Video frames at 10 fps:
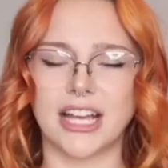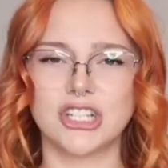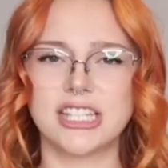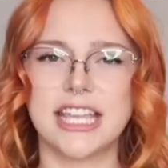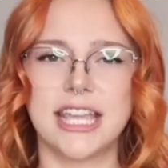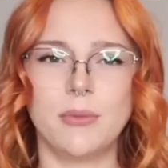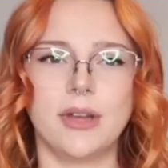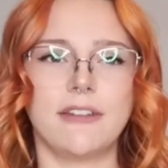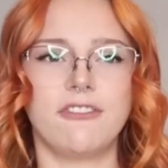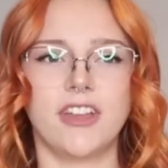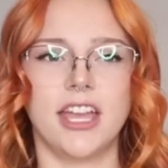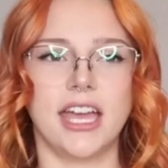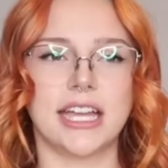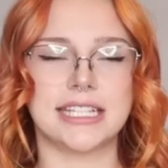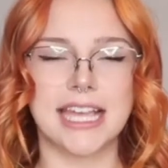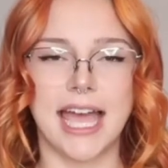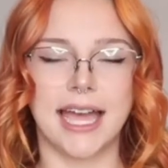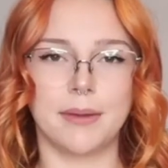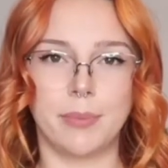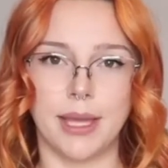I just think it would have fit a
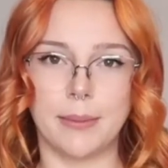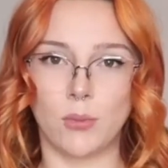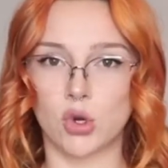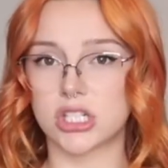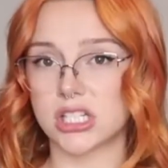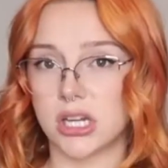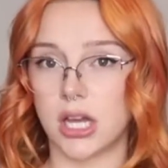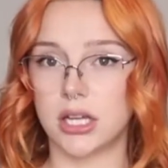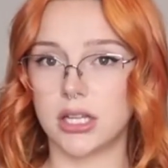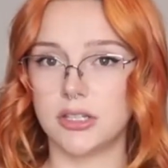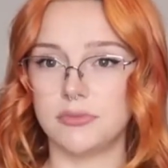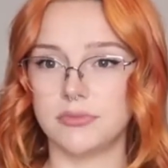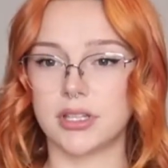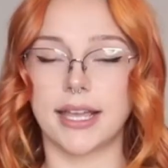tad bit more snug,